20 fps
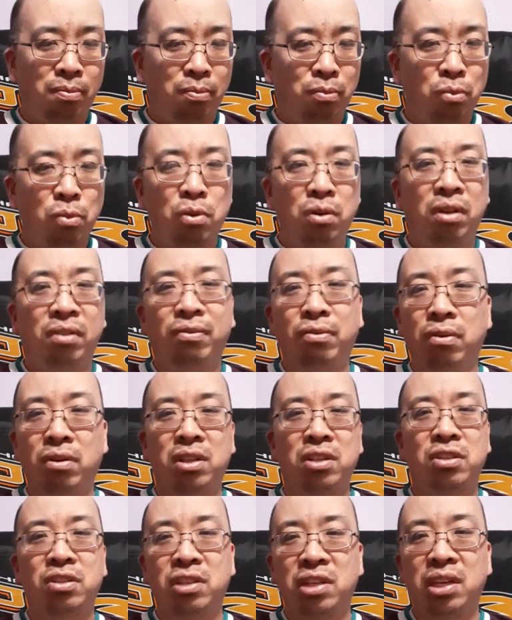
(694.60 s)
rooting for
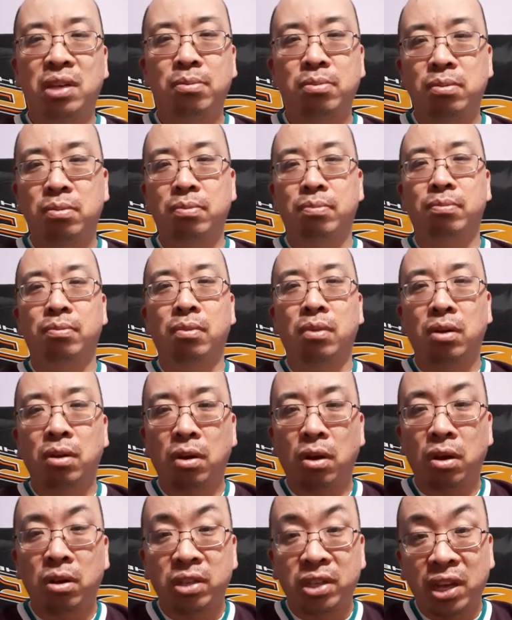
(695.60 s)
this team
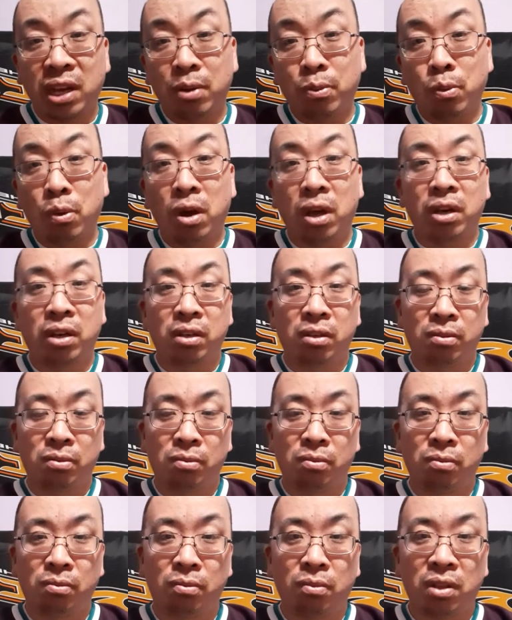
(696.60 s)
on day one
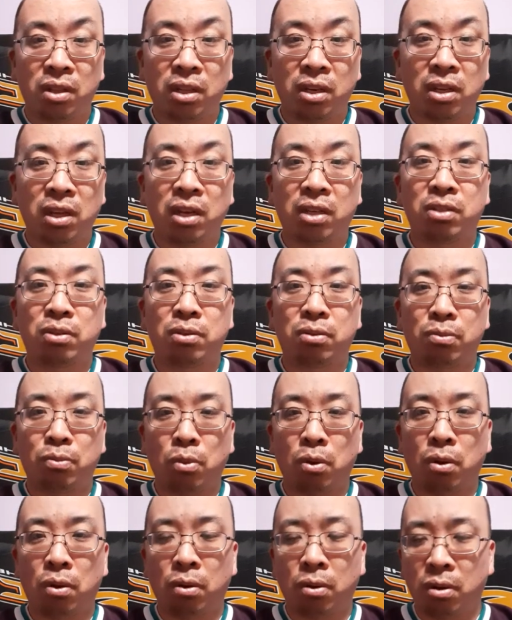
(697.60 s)
when the Ducks
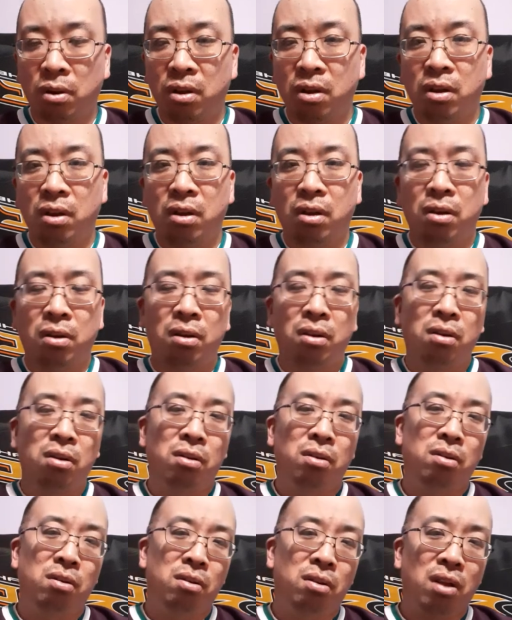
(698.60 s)
were
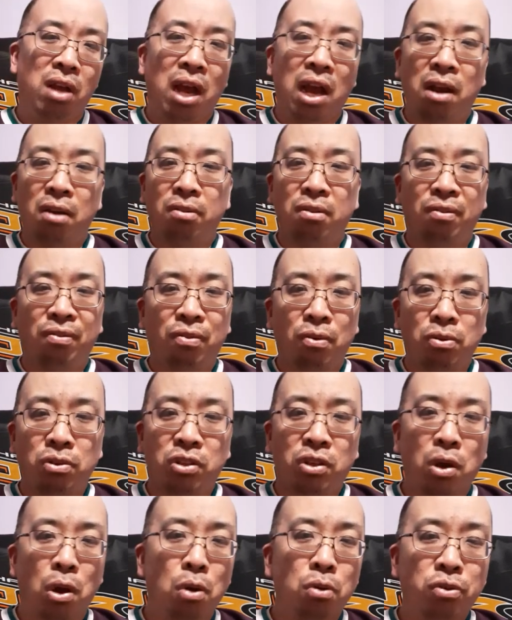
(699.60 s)
hired their first
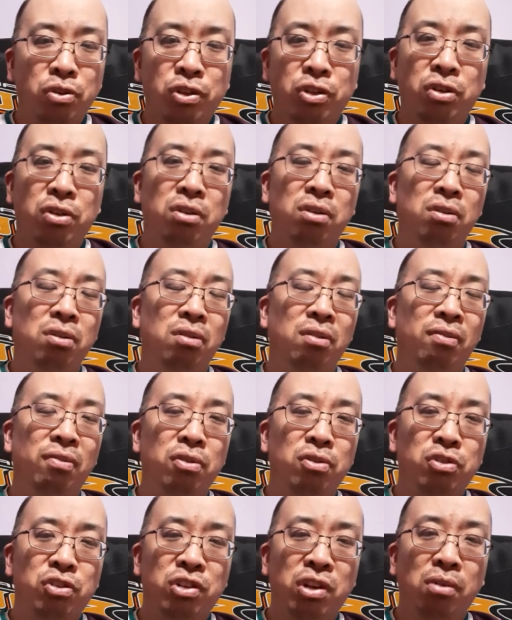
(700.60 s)
coach, the
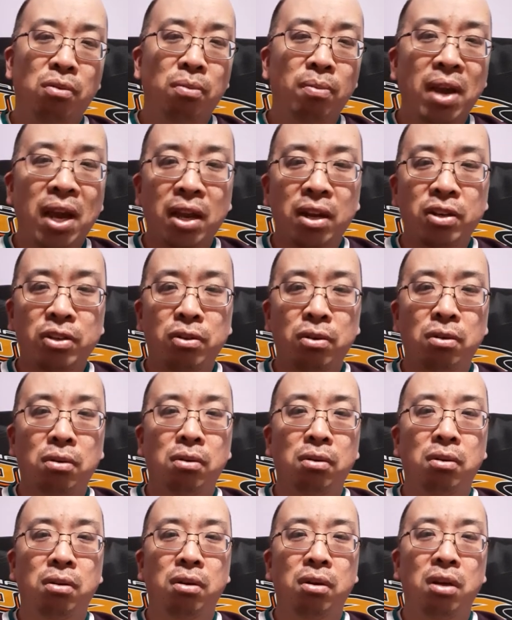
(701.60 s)
first general manager,
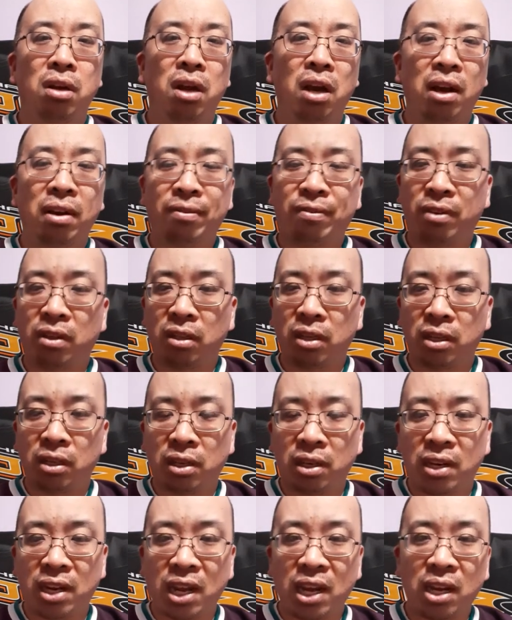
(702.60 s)
unveiling
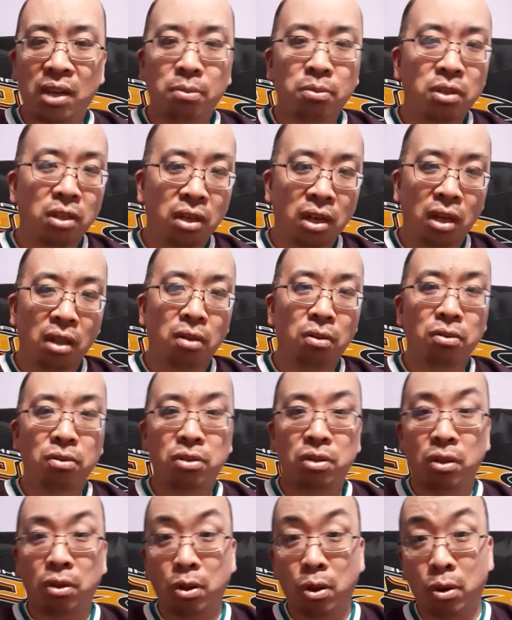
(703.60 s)
the names, the colors,
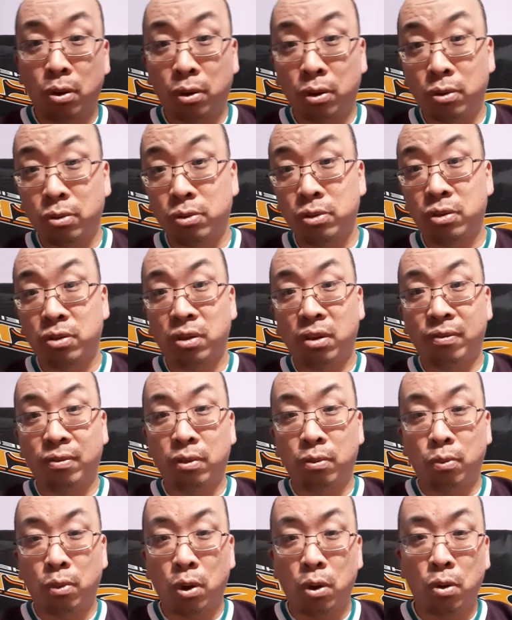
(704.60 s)
the logos of
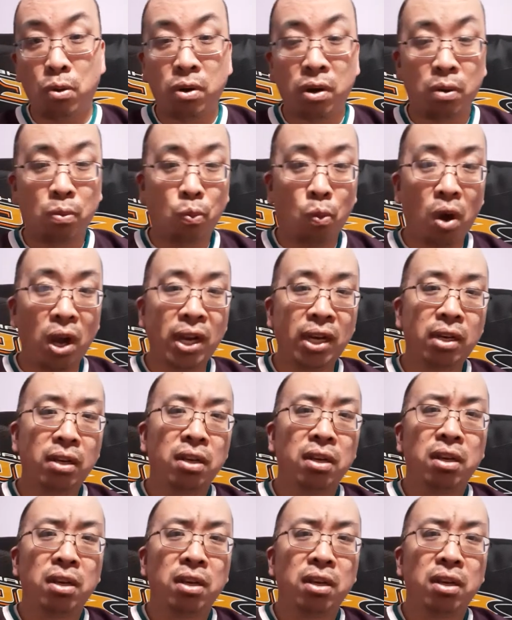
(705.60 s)
the road and white